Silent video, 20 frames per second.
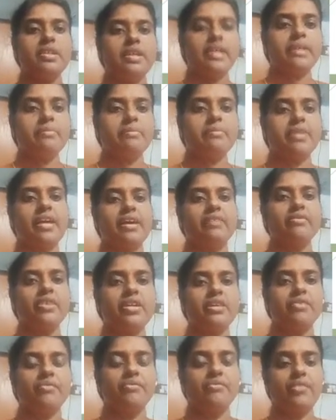I am
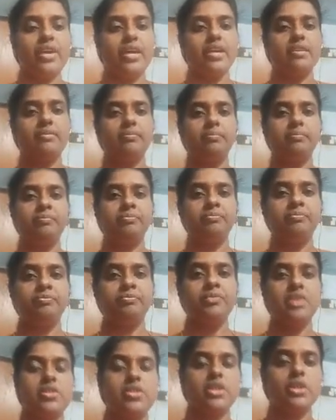having where
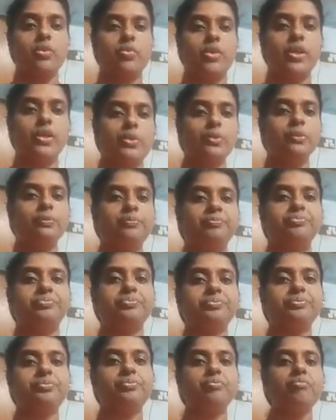is equal to
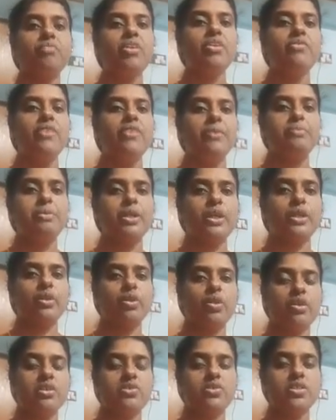web
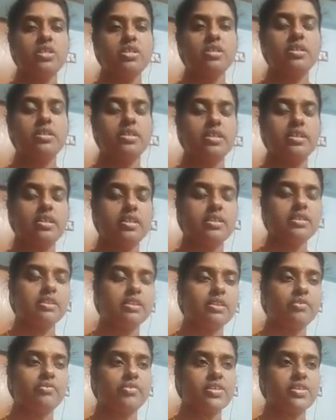technology. Here
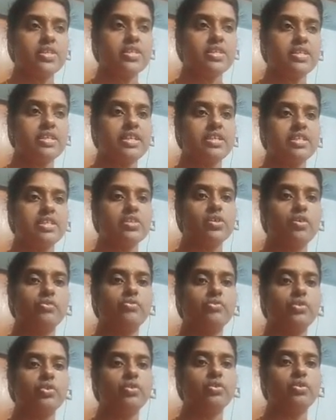the first letters
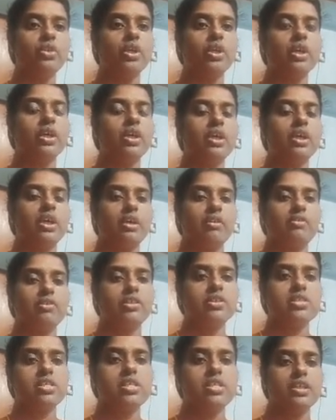of two
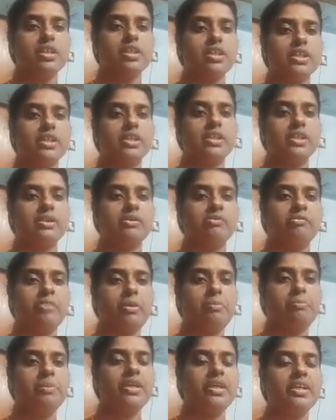words
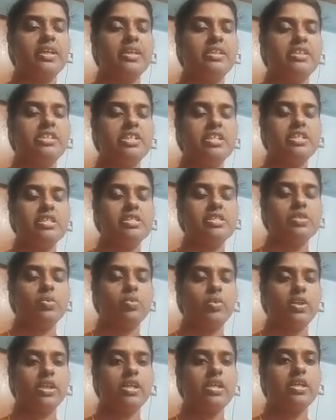web and T is
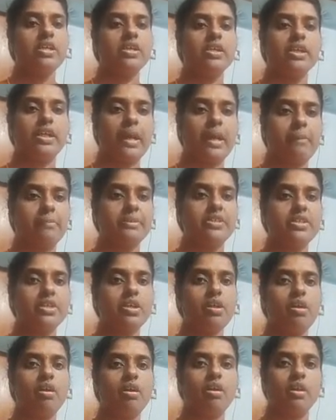only
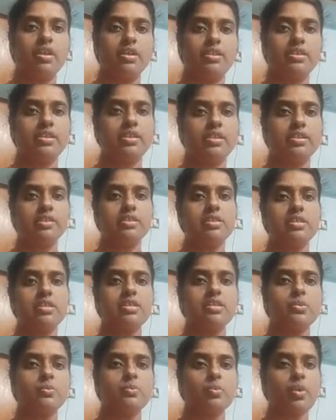capital, all other letters
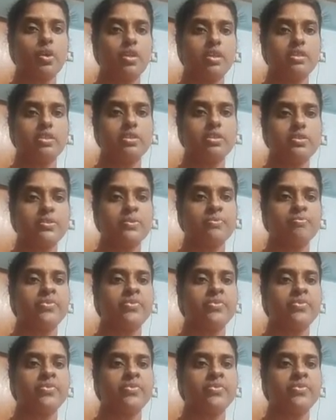are small letters.